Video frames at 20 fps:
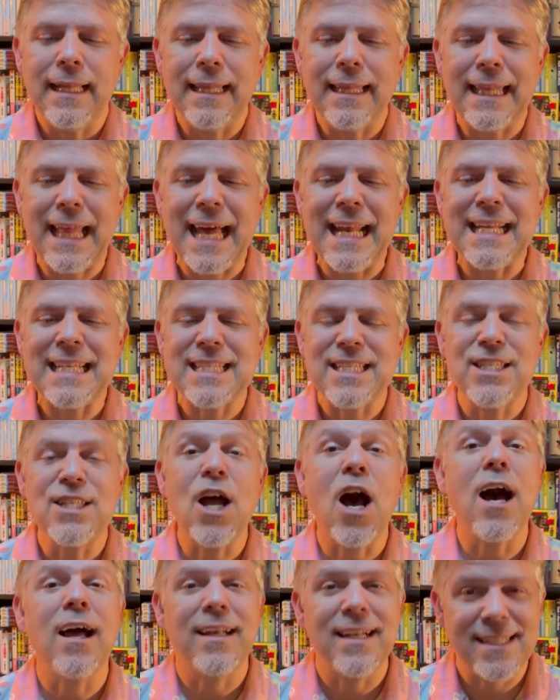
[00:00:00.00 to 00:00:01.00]
that is
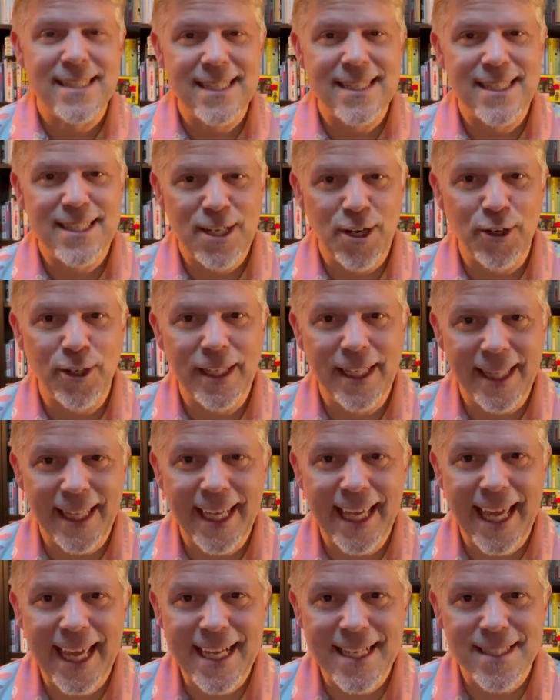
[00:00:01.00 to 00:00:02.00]
not necessarily the
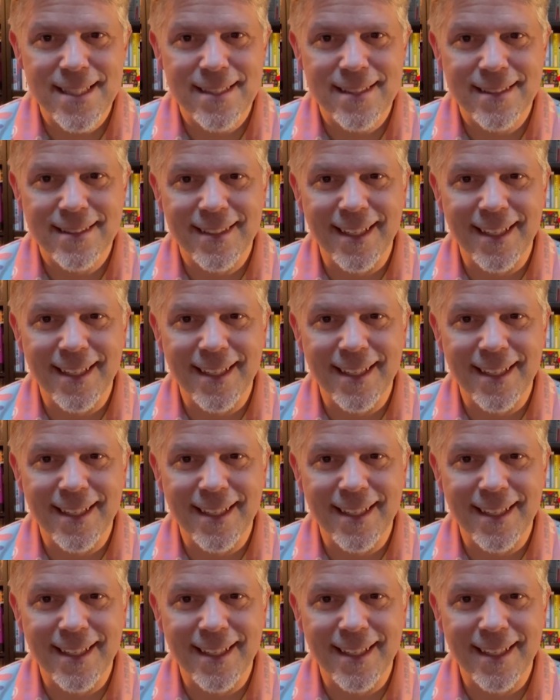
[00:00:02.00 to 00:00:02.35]
case.